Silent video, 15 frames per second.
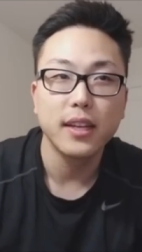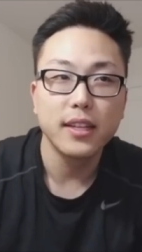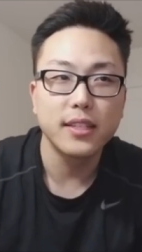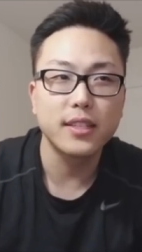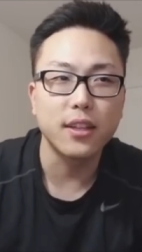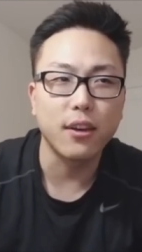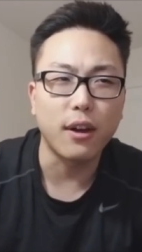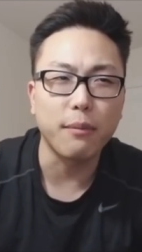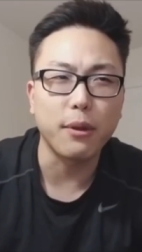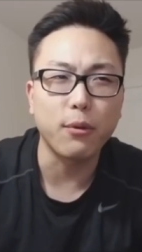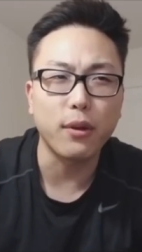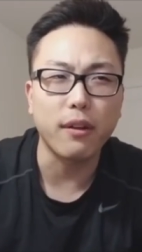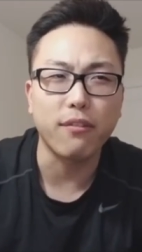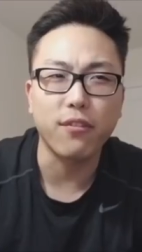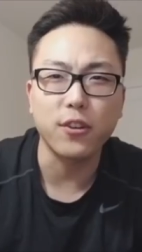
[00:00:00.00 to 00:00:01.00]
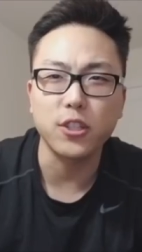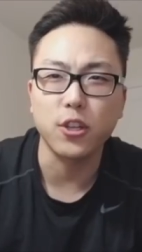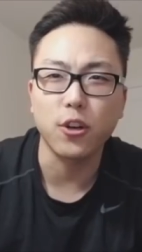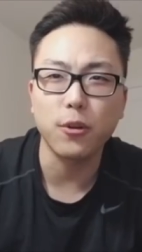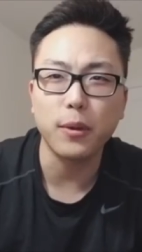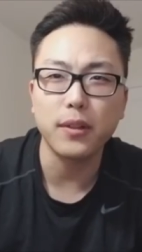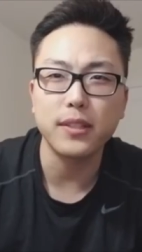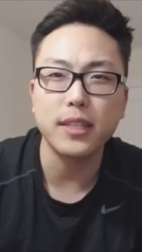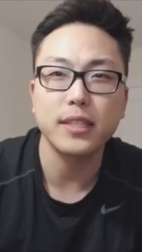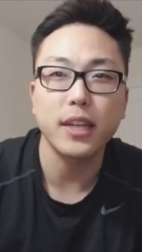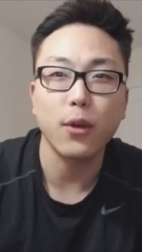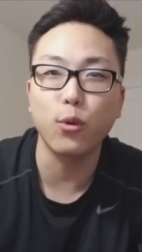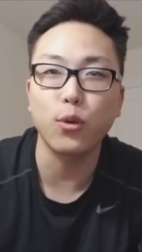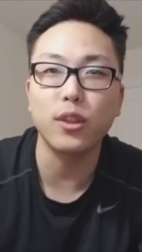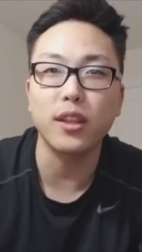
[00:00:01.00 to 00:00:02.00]
So, I mean, when I first heard about this, I was
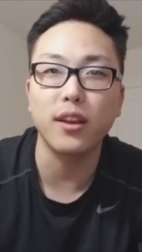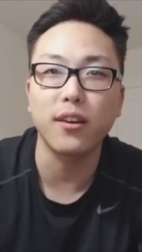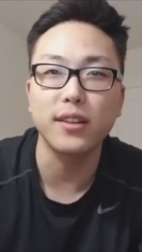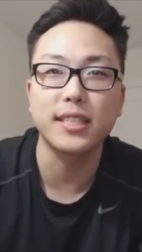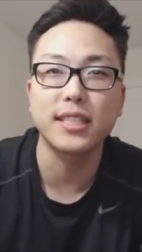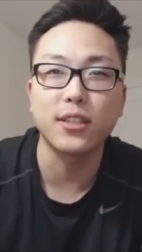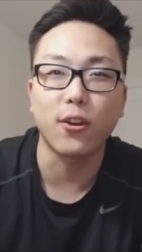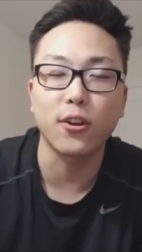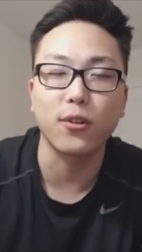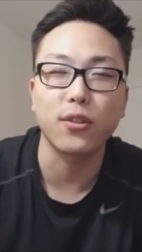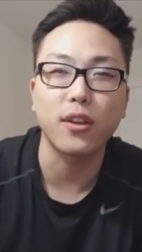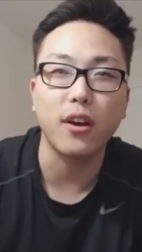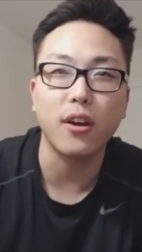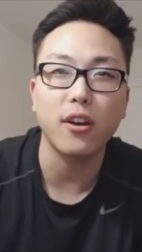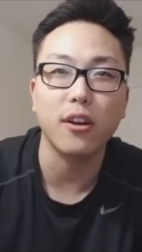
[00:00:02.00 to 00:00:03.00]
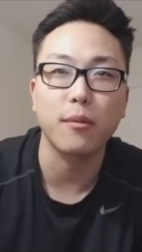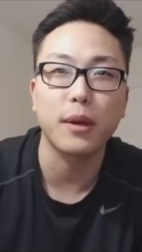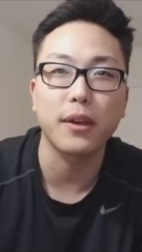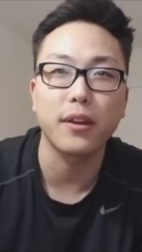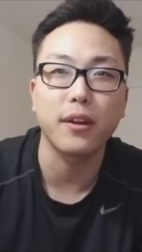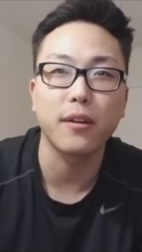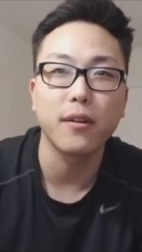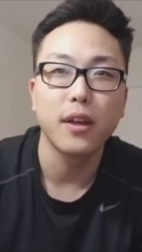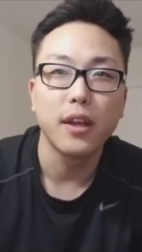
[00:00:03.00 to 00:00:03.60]
like, what the hell is this article talking about, you know?